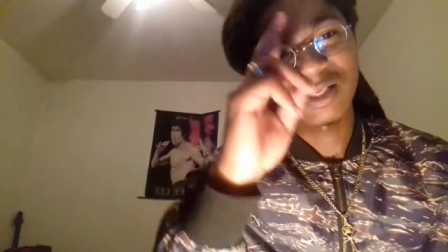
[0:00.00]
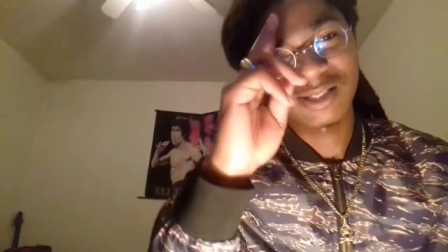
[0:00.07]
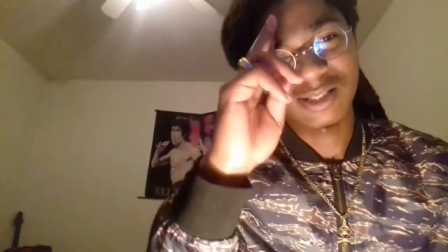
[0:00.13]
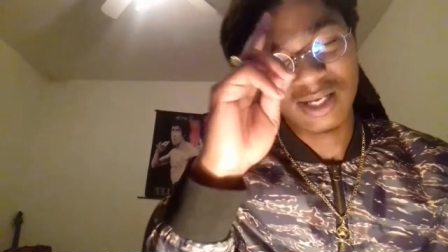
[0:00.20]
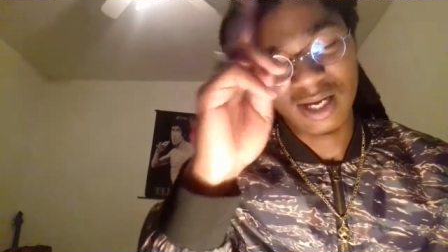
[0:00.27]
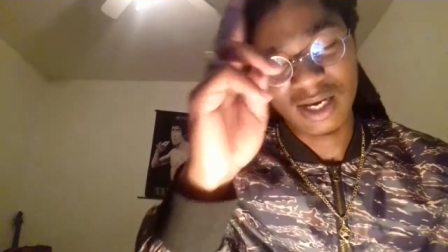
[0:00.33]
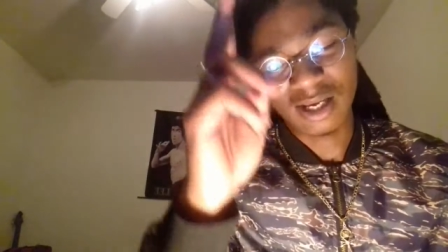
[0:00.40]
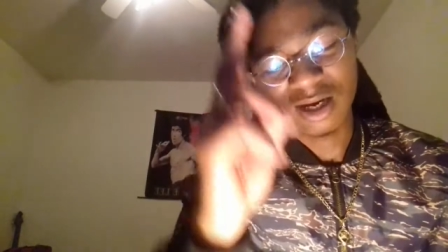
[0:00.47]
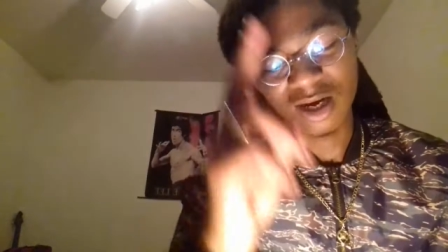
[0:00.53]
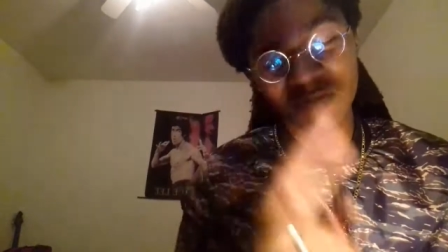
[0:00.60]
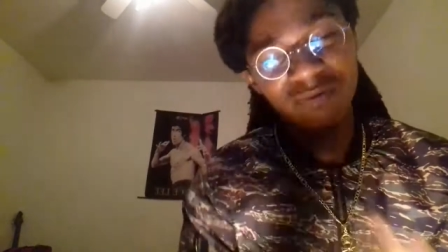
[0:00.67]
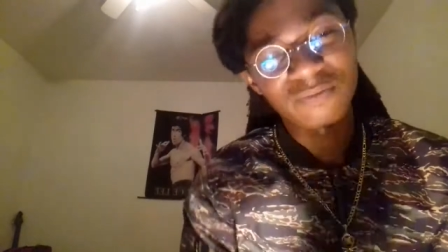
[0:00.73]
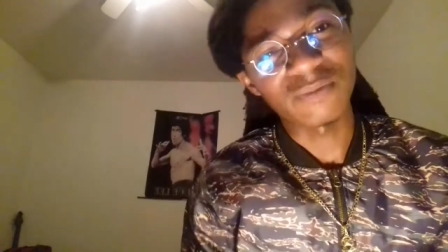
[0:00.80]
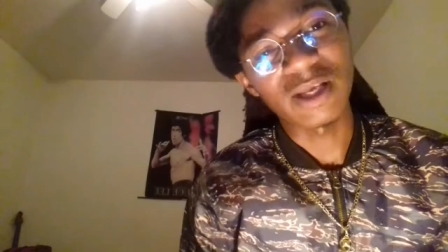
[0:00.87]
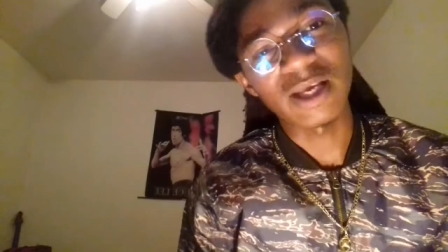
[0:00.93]
Signing
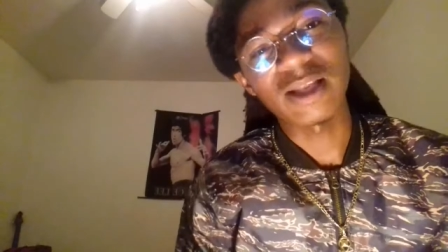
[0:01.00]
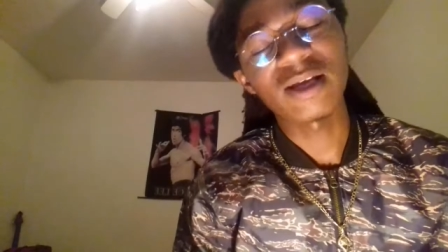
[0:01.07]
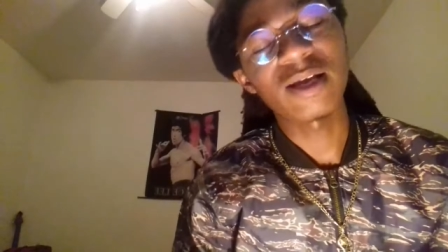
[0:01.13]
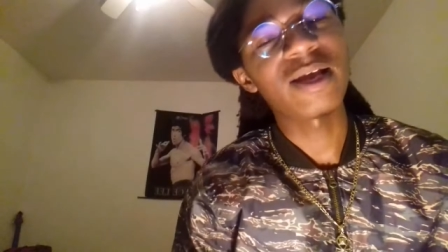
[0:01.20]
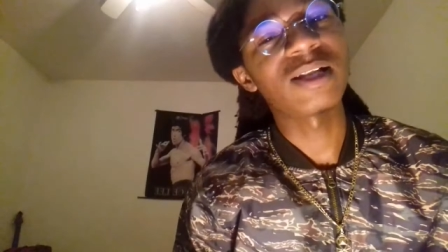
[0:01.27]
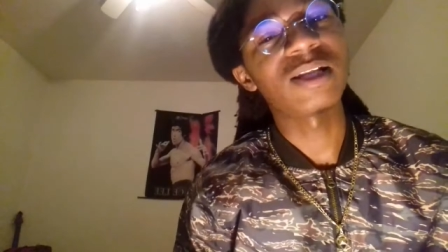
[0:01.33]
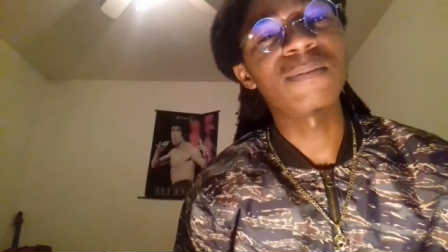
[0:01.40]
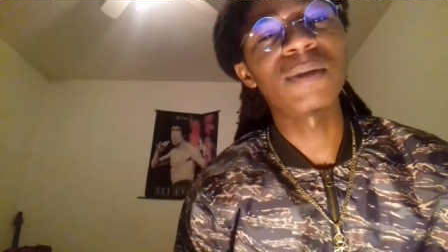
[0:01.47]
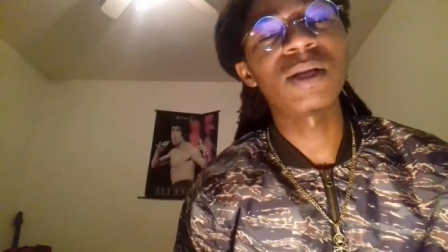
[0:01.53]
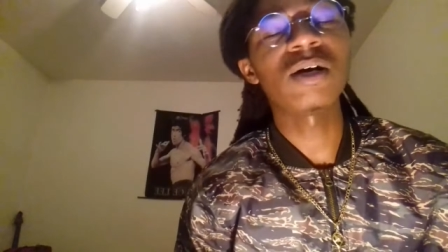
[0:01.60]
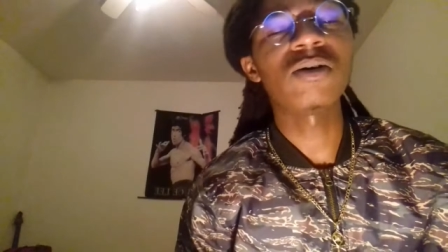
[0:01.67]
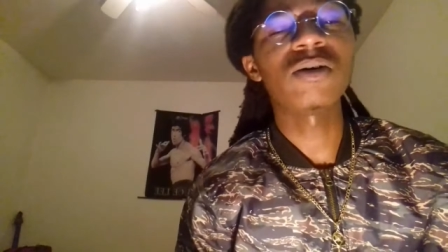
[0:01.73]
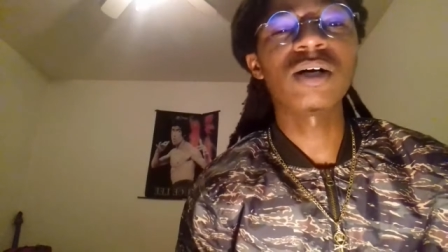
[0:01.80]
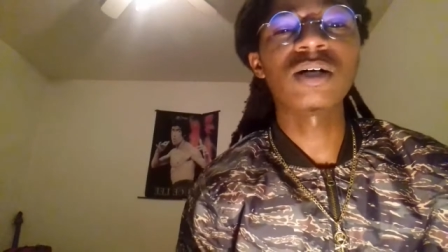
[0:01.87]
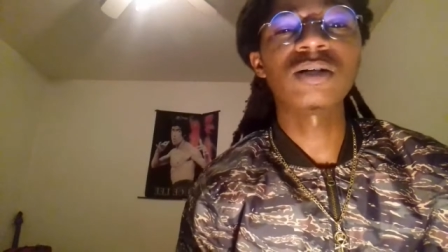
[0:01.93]
off. And yeah, let me
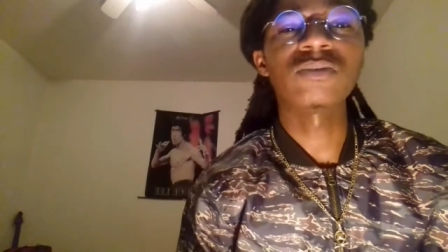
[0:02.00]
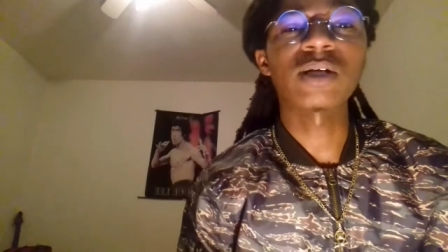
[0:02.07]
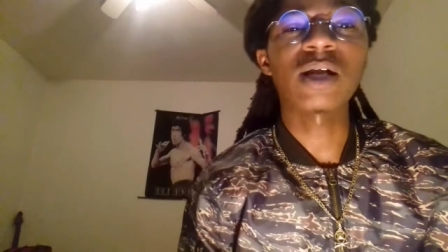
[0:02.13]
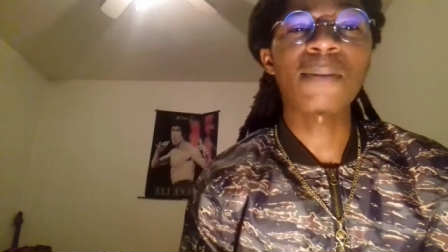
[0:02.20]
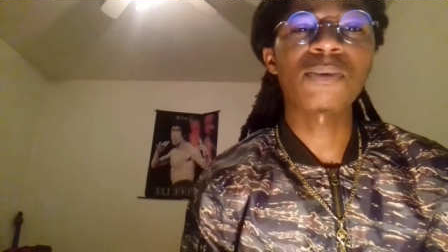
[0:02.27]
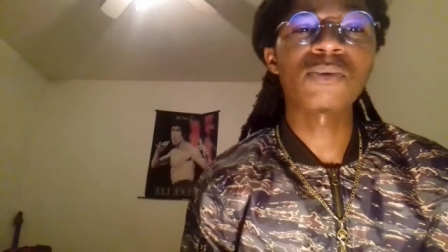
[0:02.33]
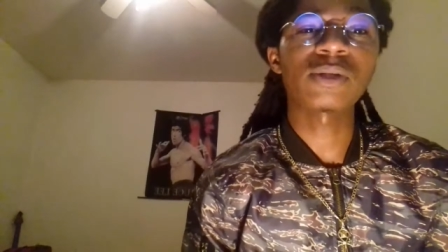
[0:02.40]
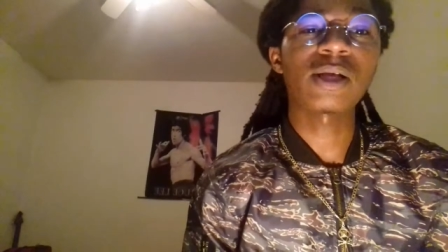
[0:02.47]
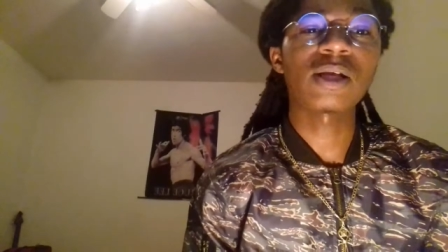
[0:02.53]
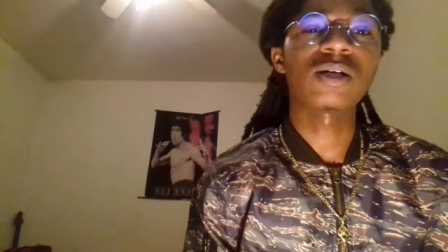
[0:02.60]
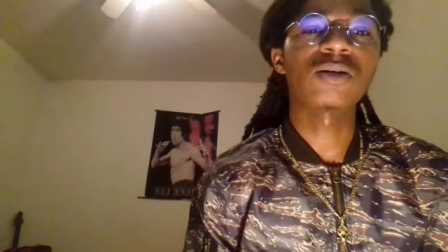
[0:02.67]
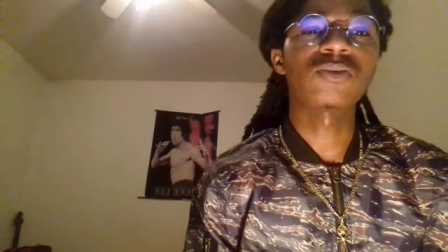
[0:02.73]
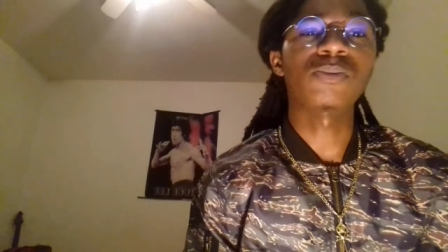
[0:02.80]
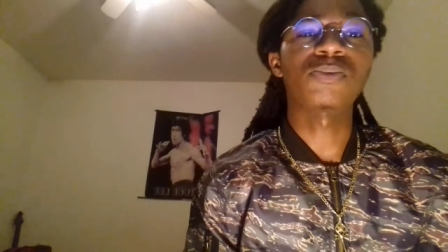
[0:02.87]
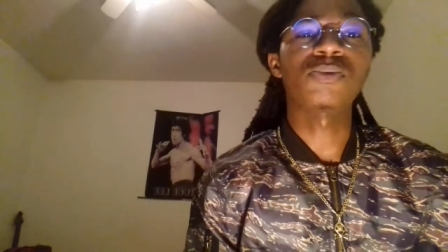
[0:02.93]
know um what happened with that
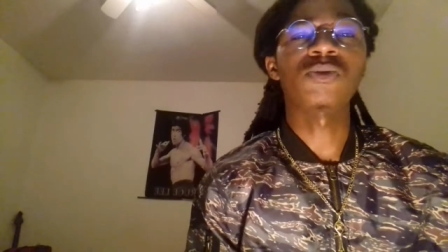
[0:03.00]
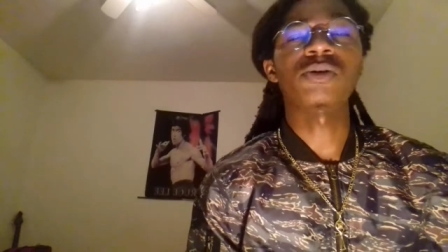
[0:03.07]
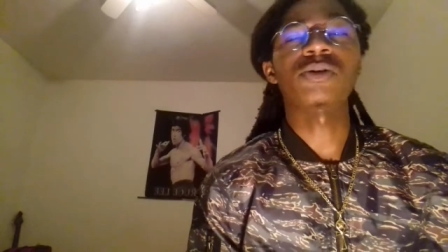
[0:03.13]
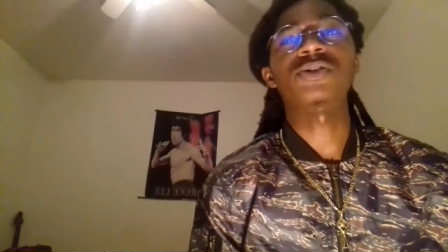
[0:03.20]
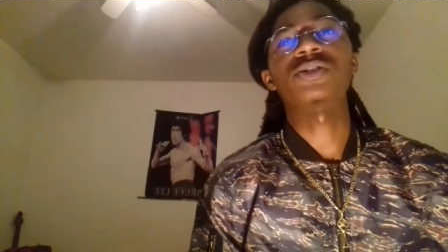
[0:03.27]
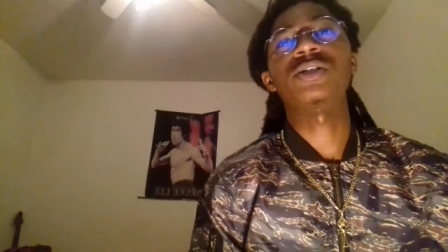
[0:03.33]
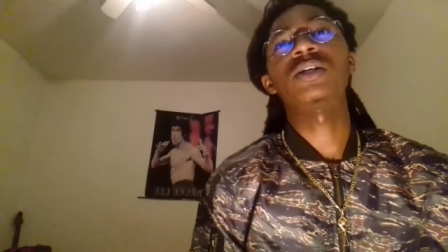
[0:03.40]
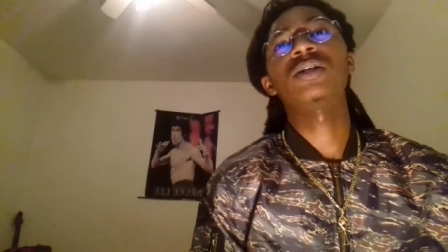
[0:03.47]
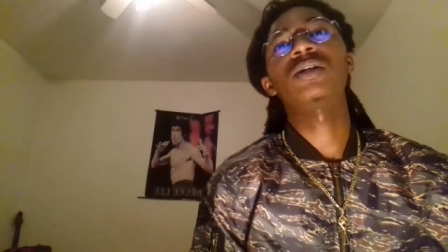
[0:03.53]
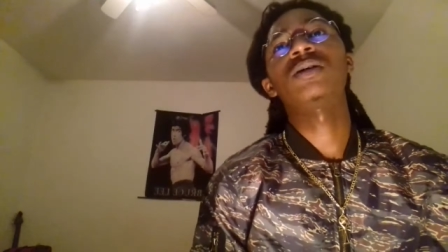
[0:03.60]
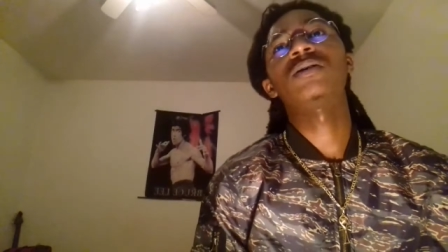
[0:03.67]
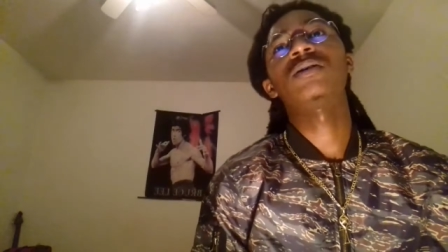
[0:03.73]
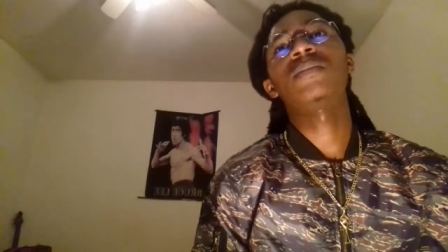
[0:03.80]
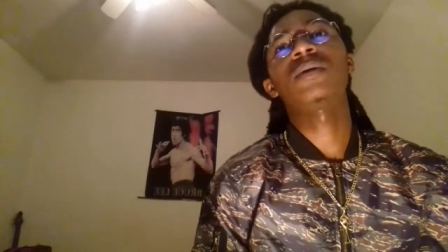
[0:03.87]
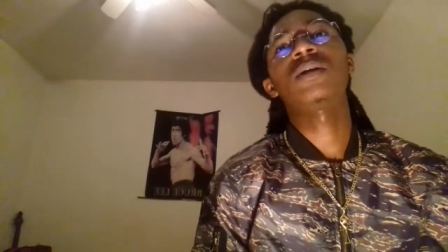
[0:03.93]
uh reporter shit
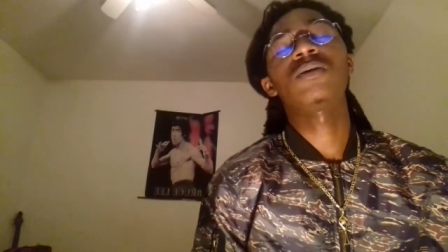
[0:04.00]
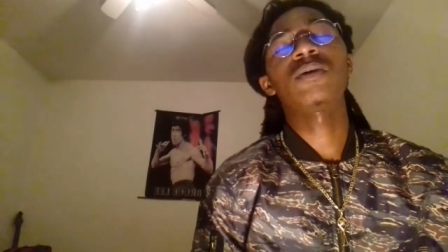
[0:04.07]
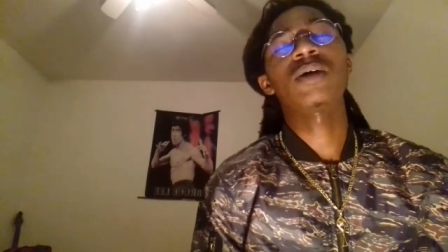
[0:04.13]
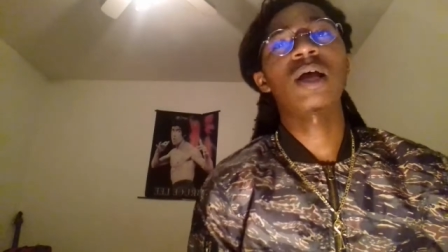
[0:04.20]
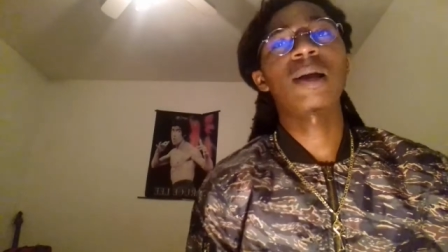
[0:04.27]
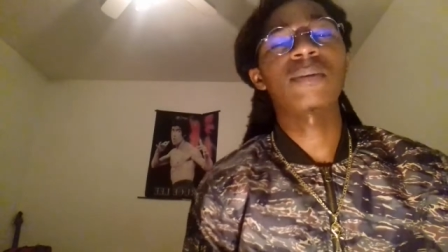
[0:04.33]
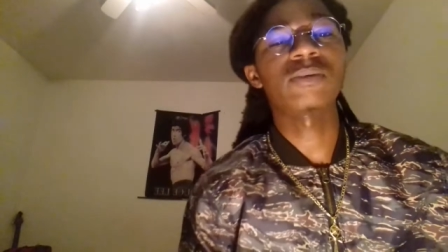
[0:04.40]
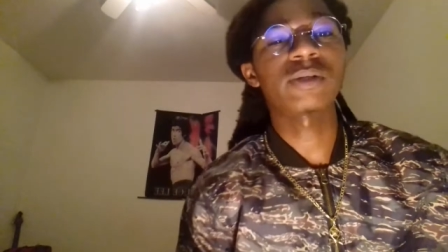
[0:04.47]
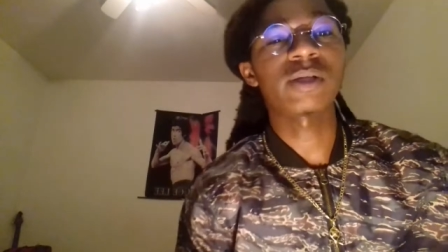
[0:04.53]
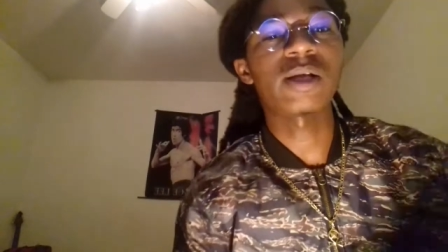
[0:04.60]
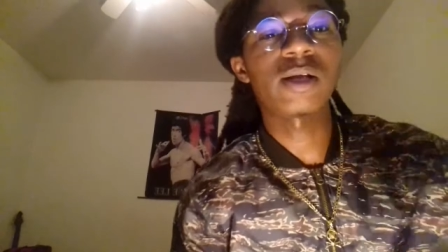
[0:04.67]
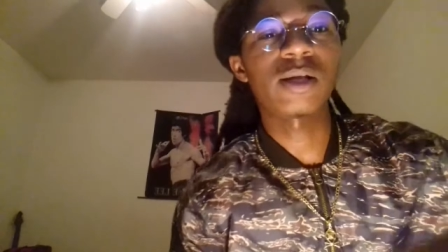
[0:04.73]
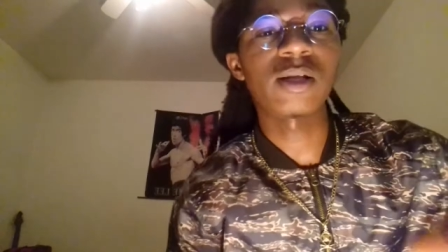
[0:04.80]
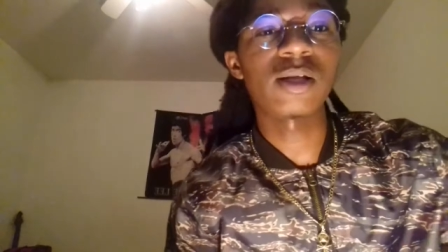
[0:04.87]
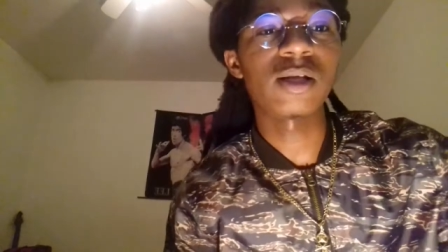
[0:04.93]
though. Let me know what happened with
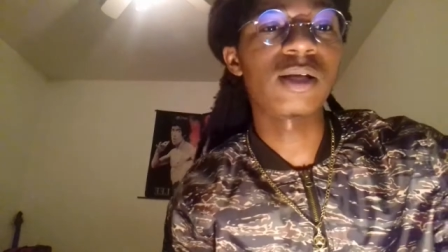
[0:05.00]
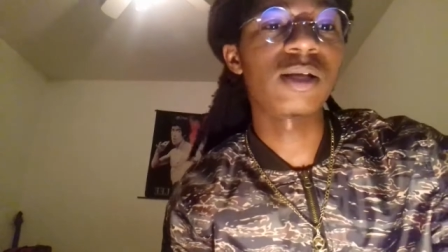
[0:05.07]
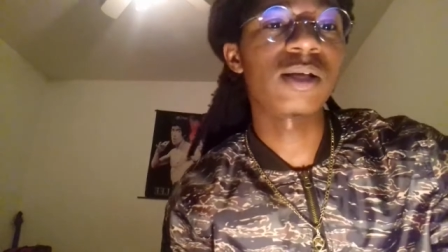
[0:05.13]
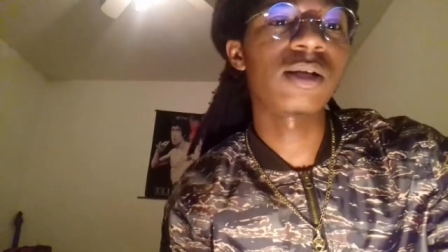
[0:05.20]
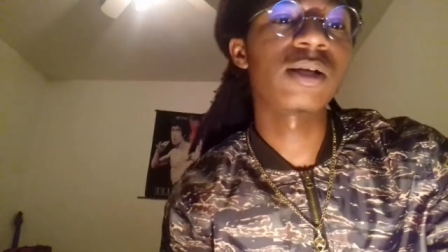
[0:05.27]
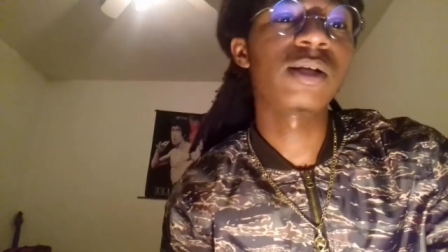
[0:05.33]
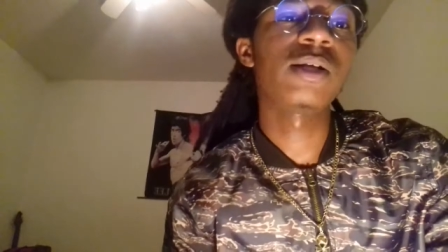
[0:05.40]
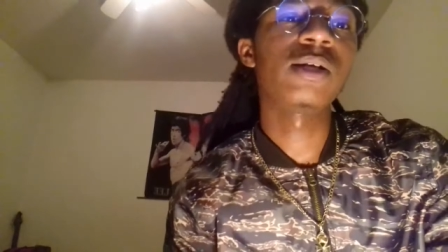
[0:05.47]
that. Yeah.